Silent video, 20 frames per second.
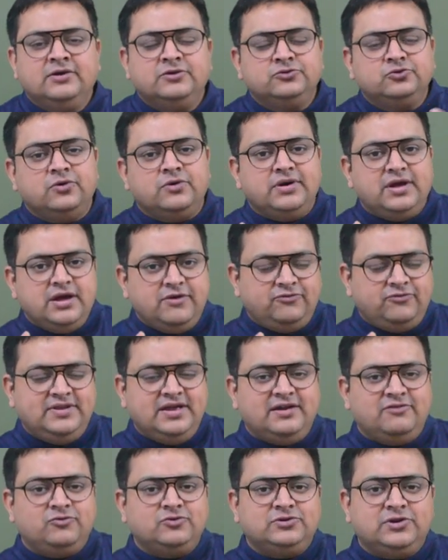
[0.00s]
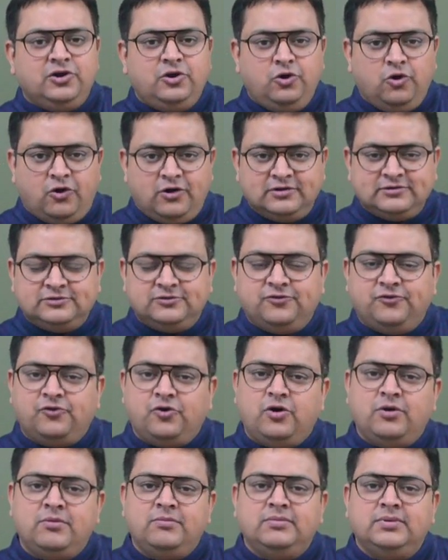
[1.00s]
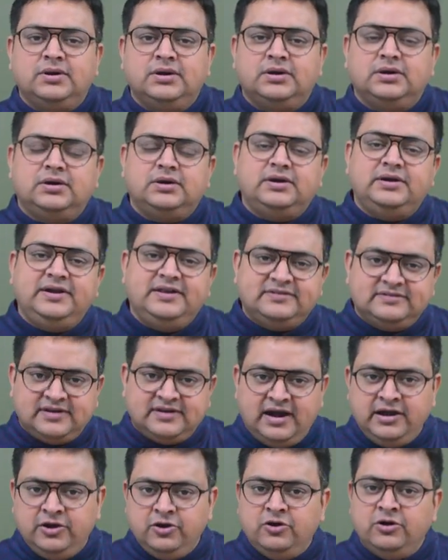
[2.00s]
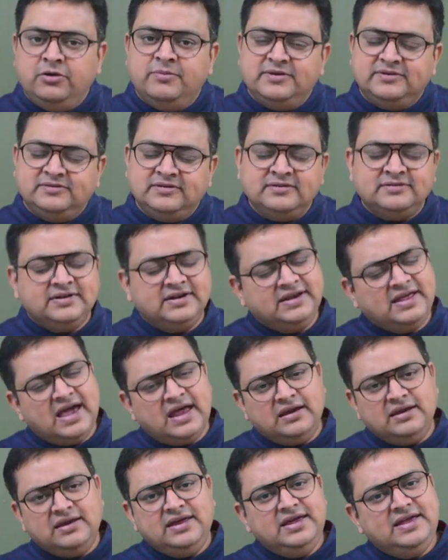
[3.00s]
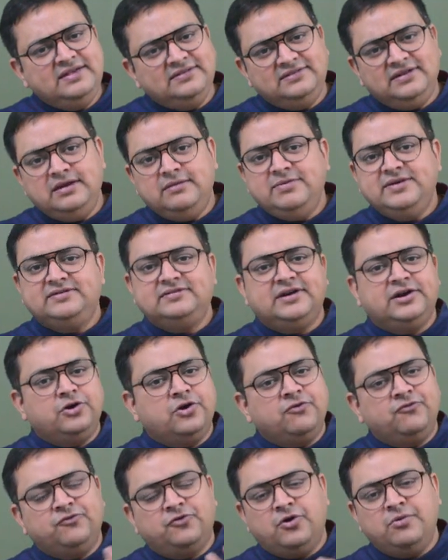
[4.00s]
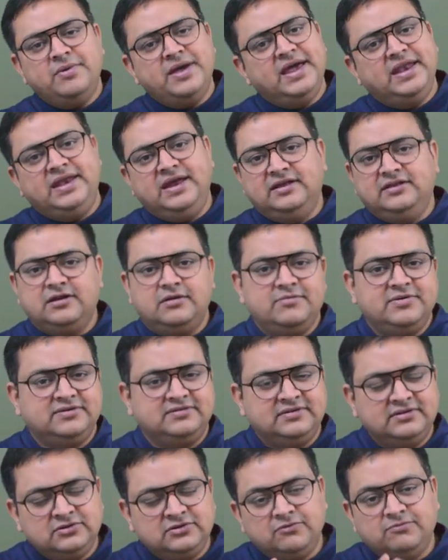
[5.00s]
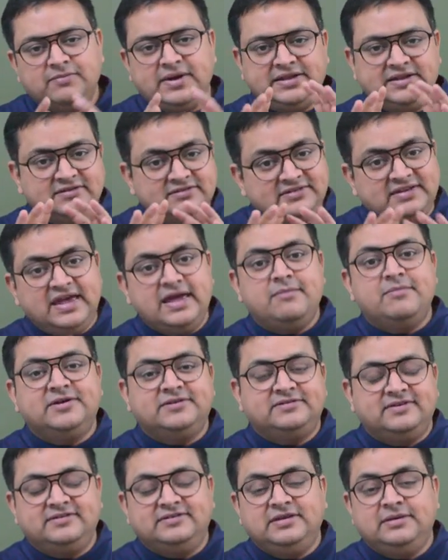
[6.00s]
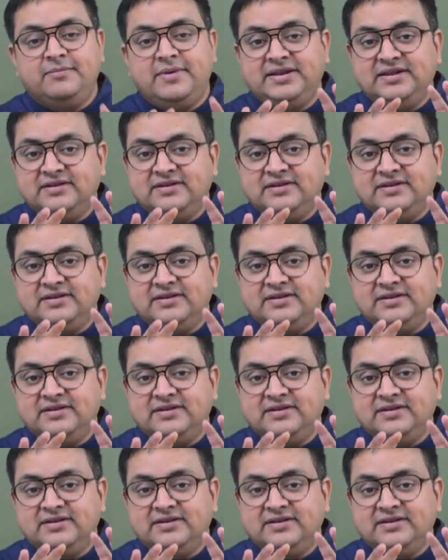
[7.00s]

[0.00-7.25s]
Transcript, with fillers: So if there was a loss from discontinued business, it can easily be set off from any other business by the same assessee,